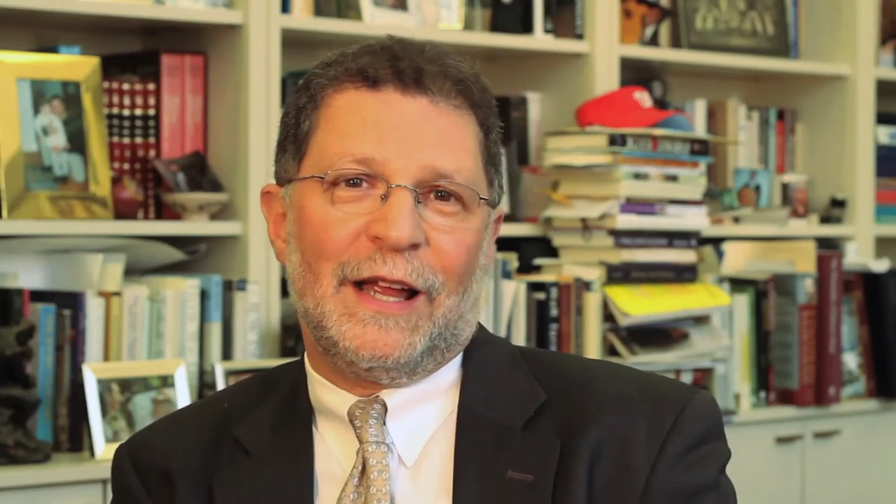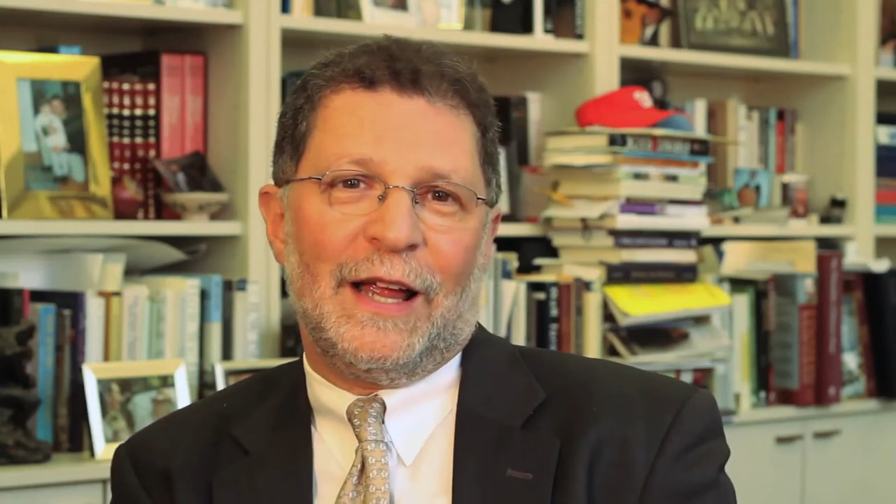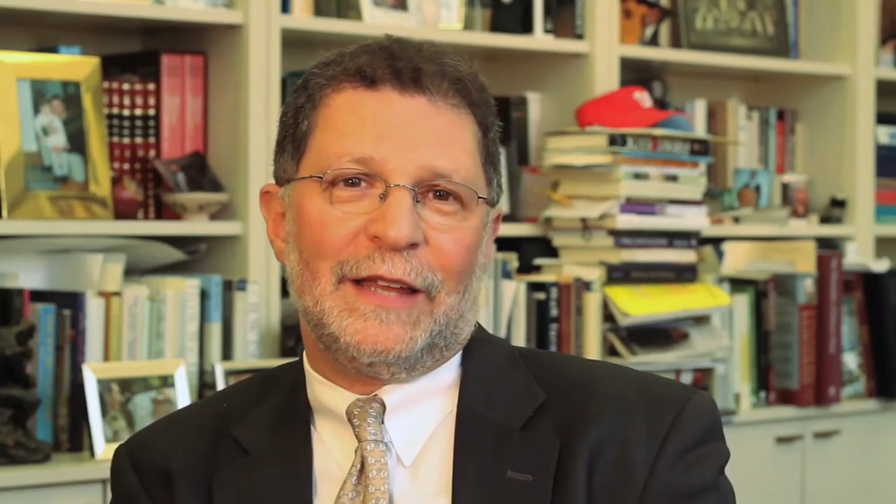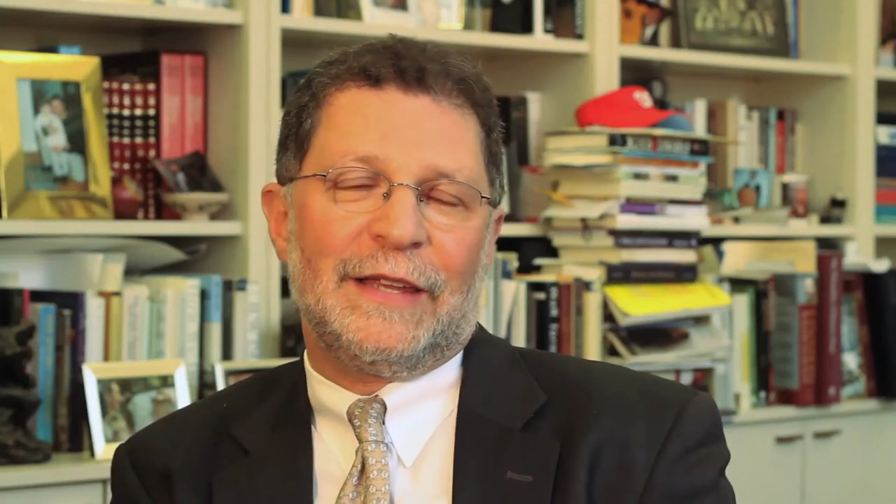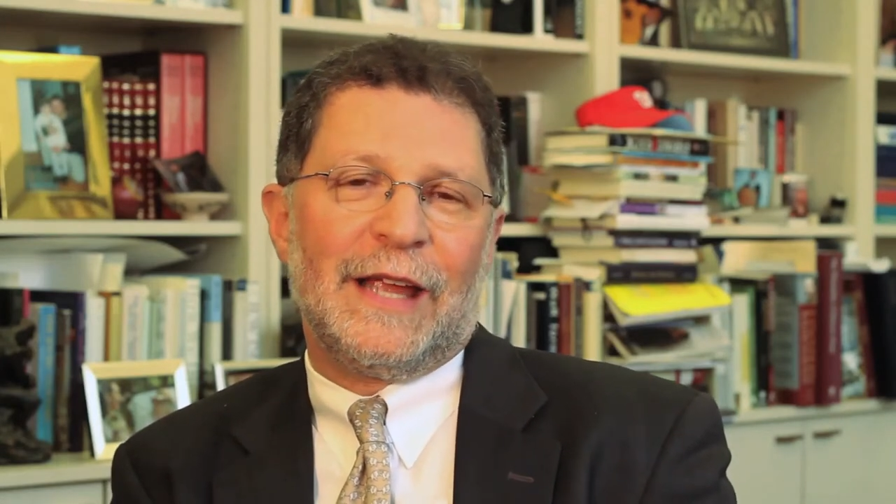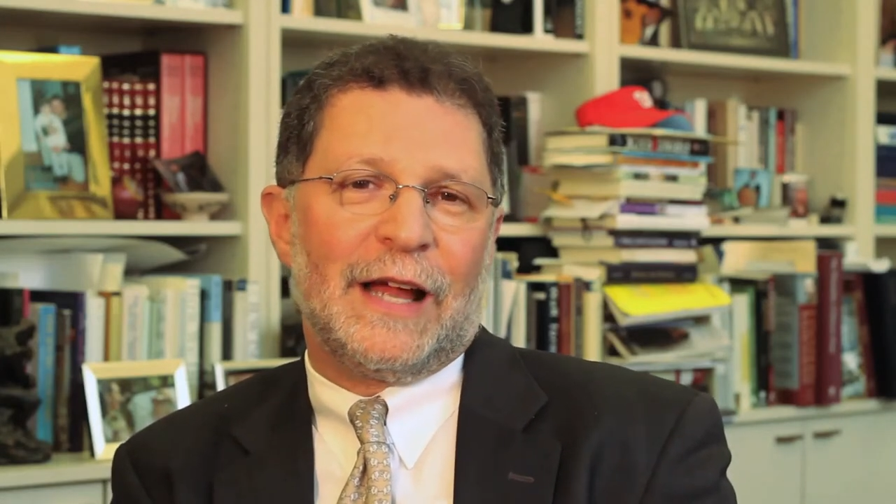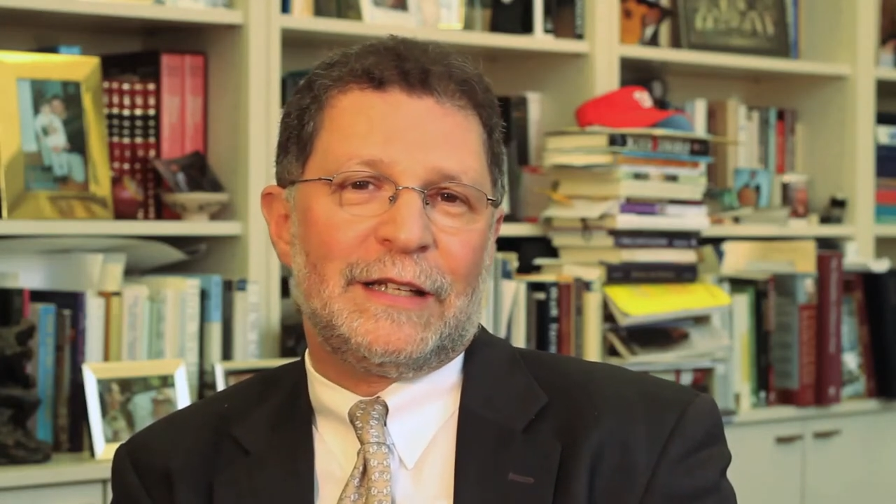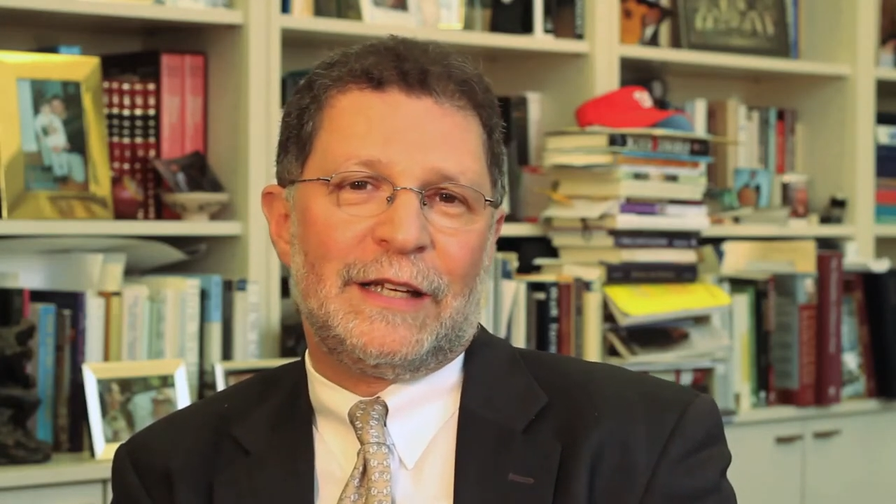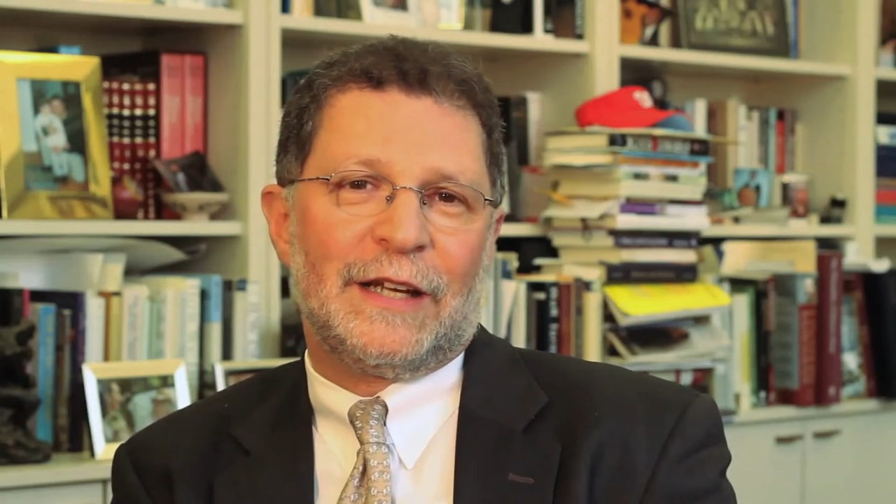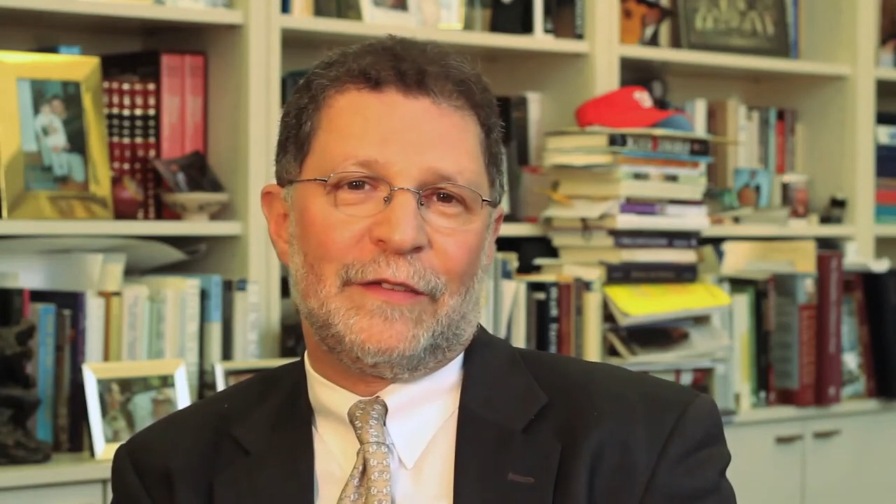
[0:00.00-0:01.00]
And the
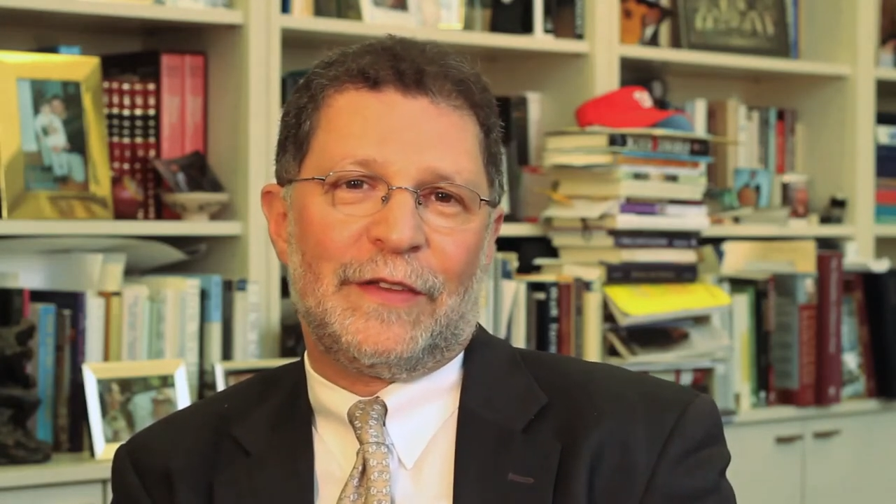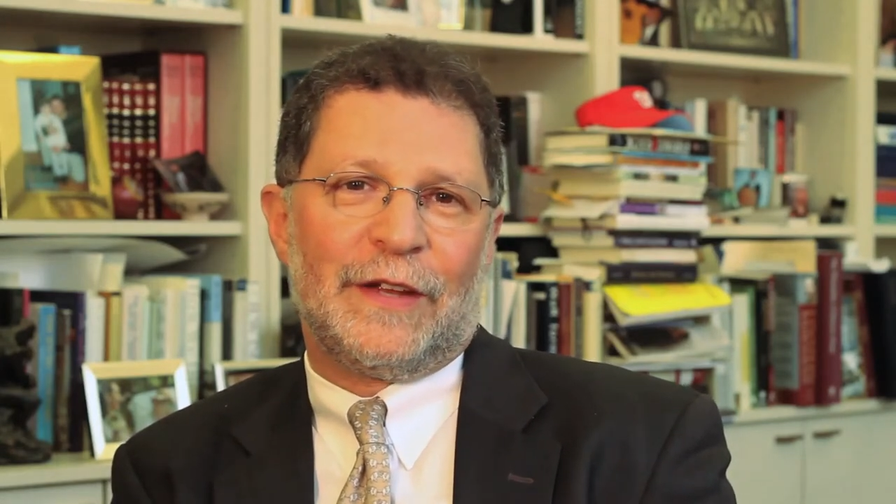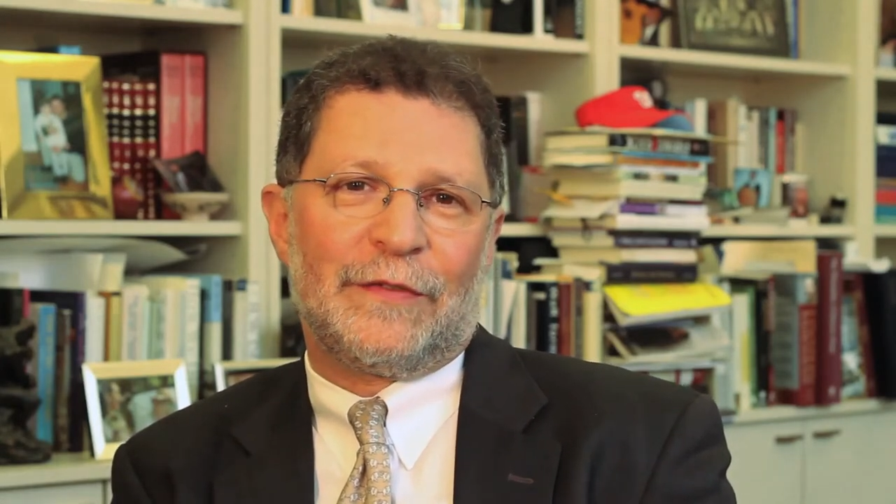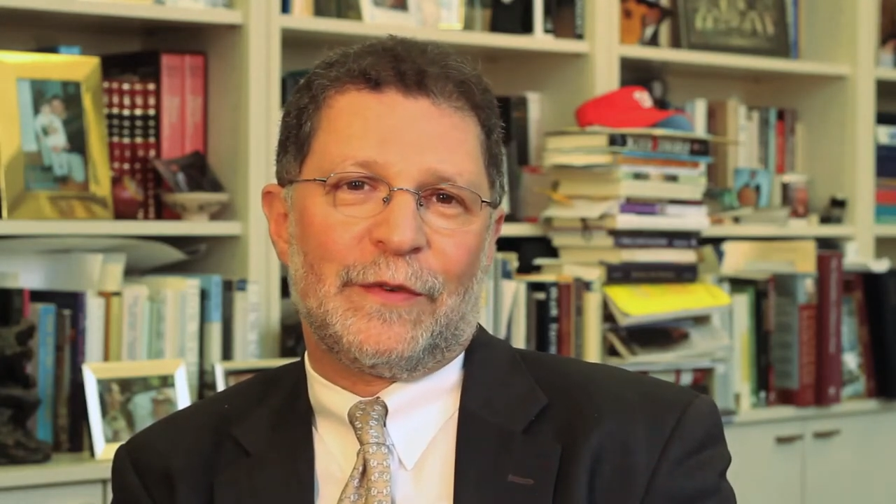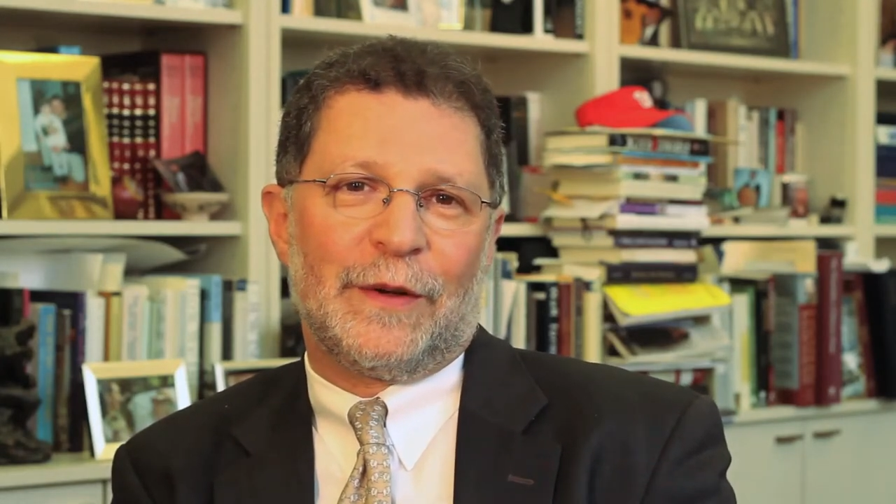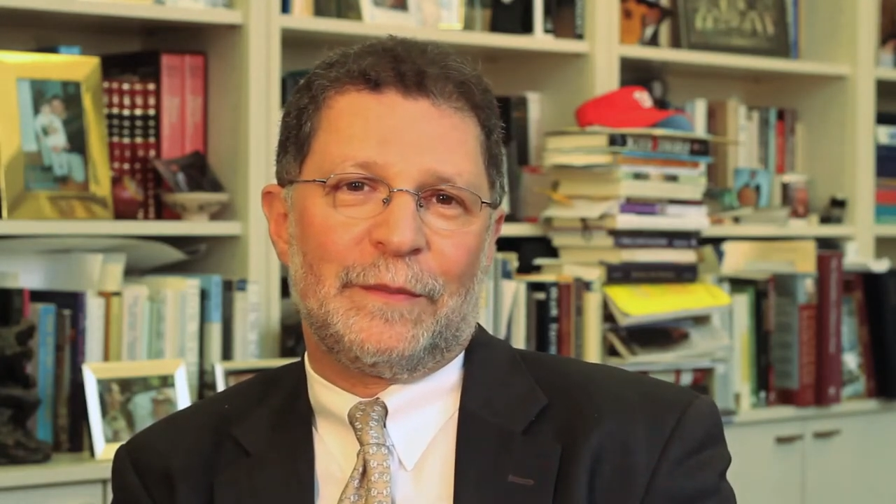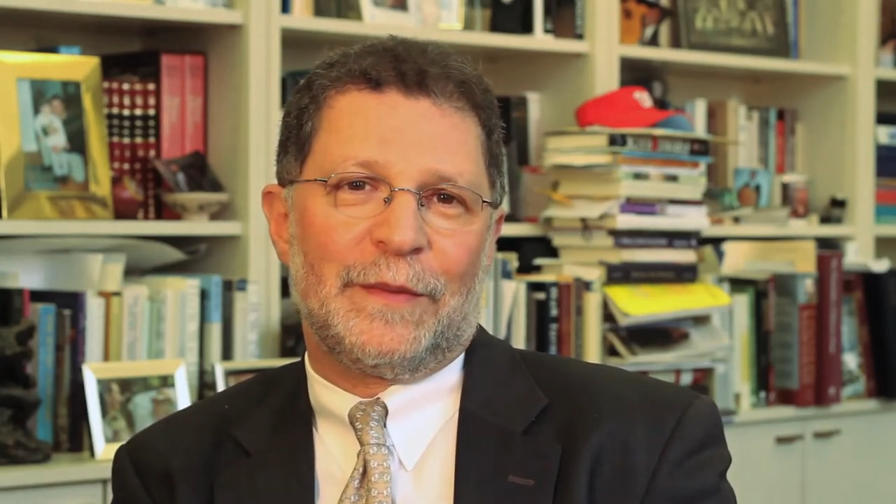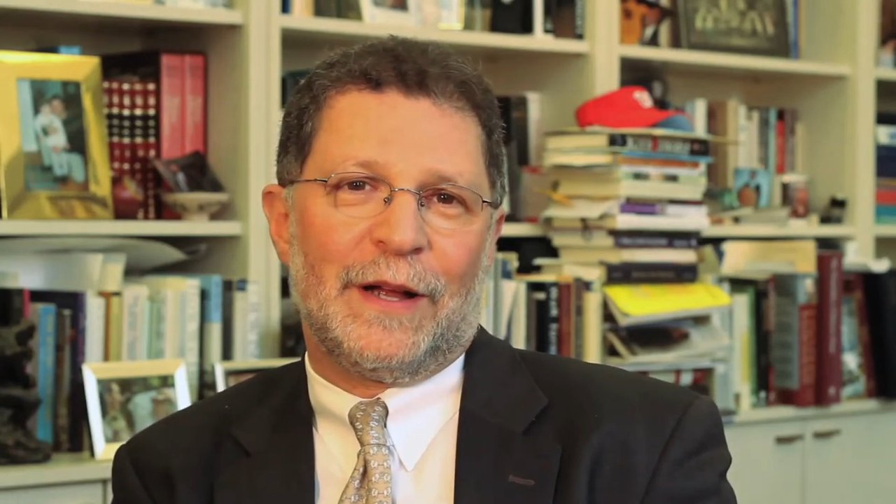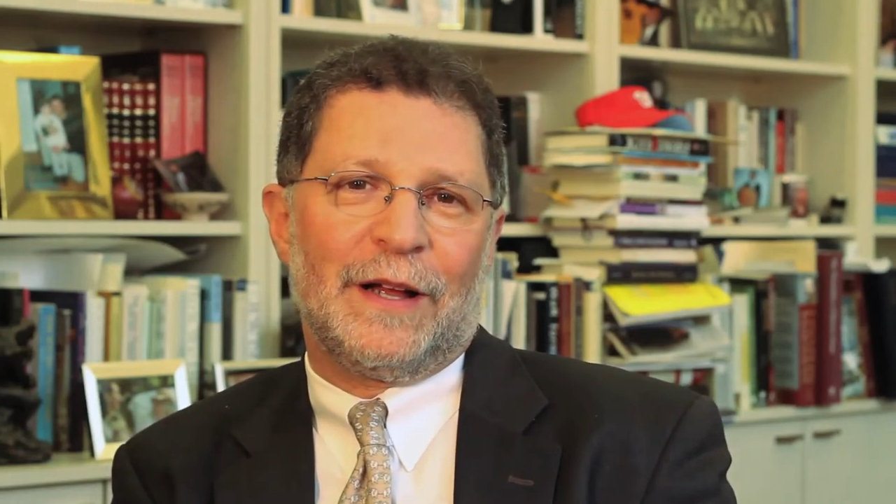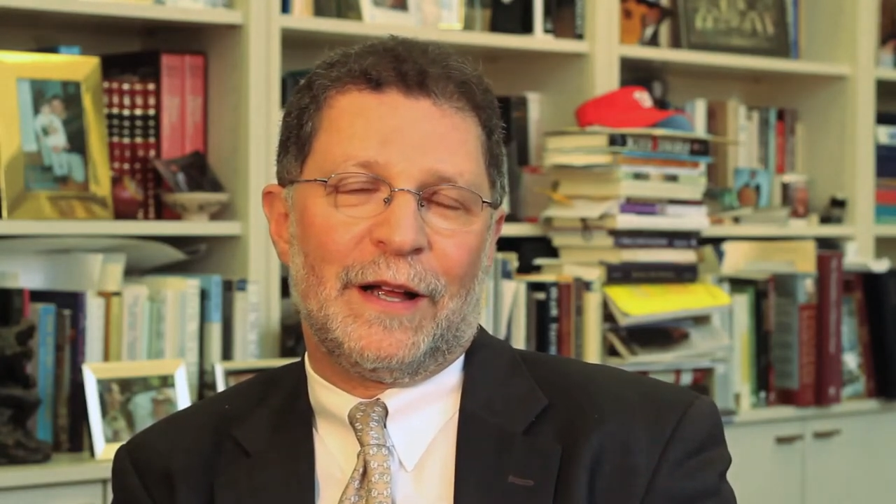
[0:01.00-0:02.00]
idea of that
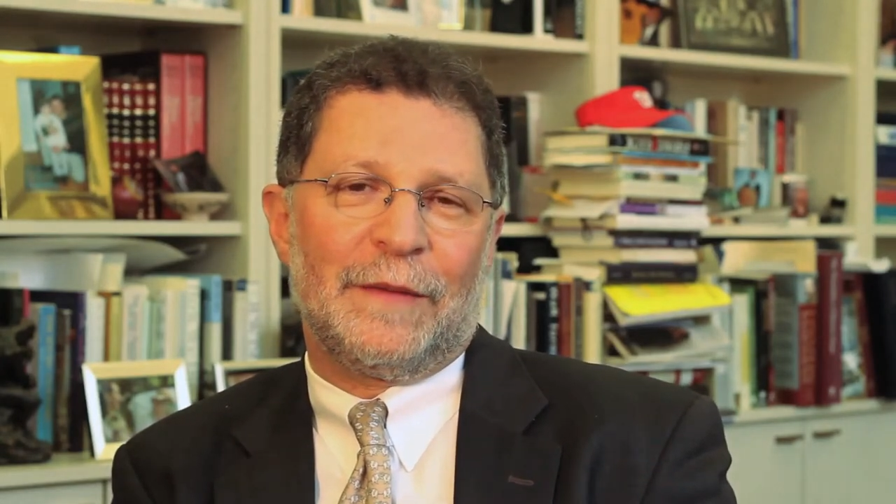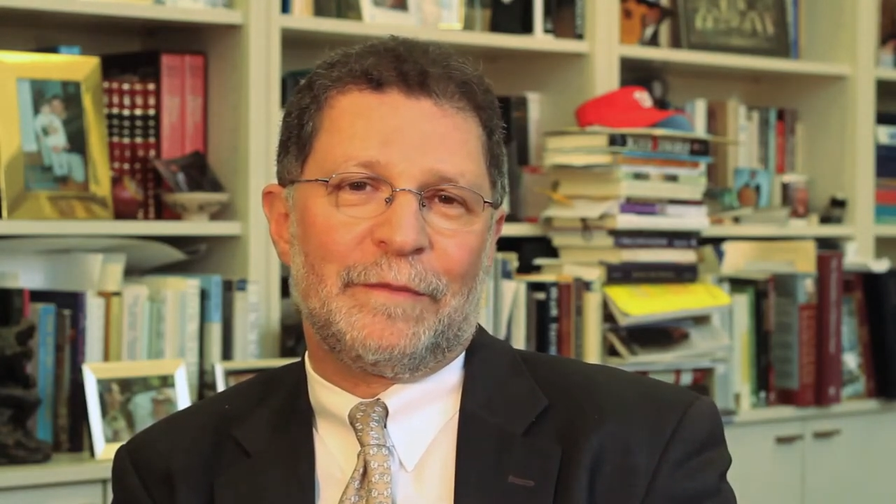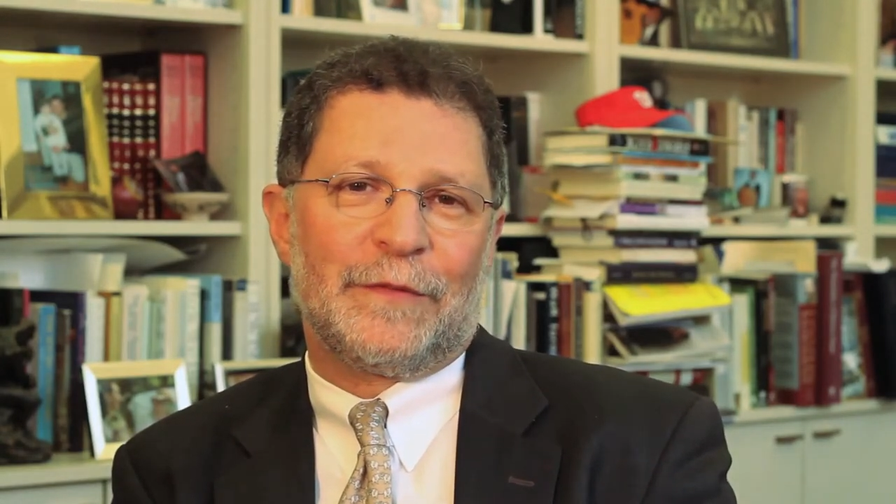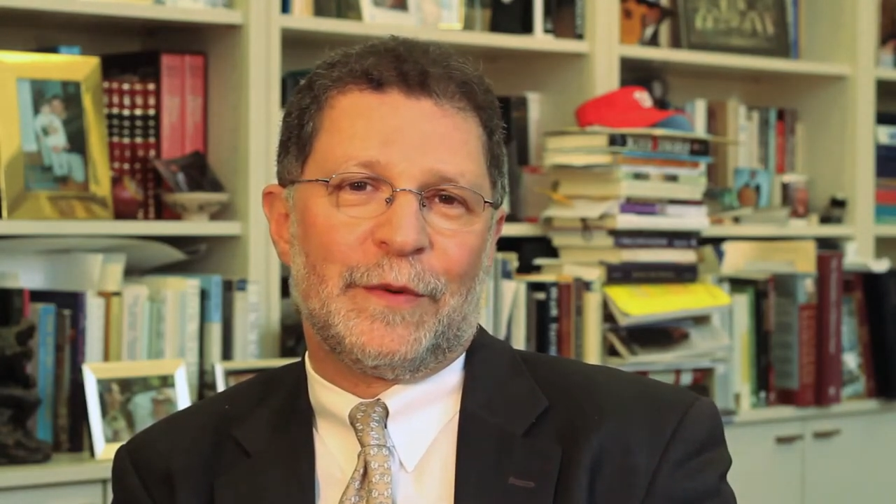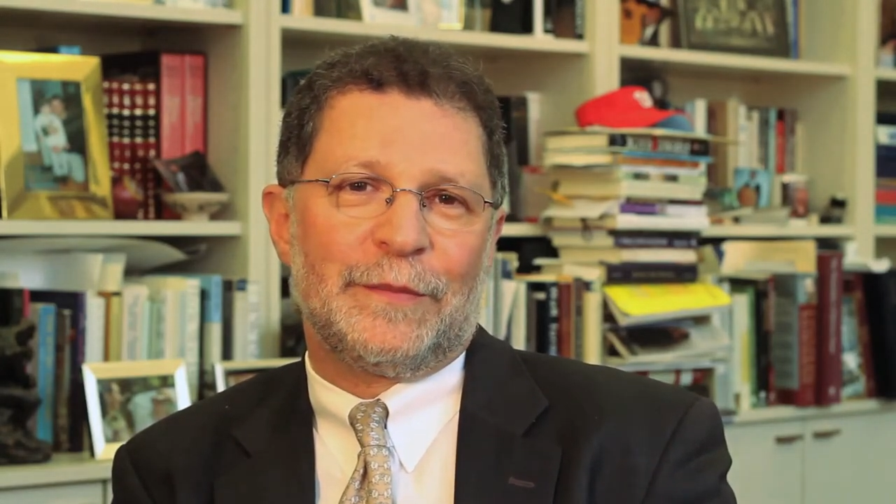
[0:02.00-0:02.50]
from